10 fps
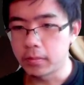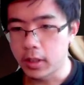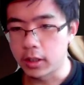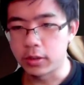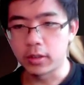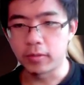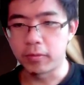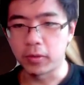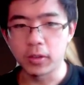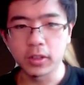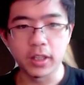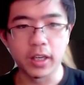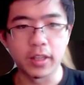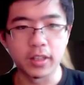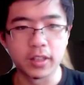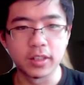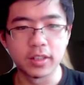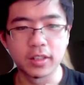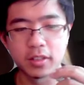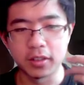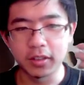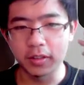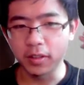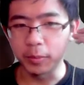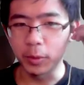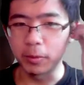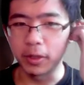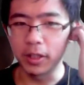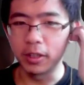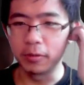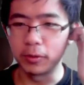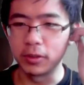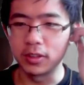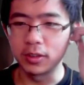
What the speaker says: I forgot that I'm not wearing earphones,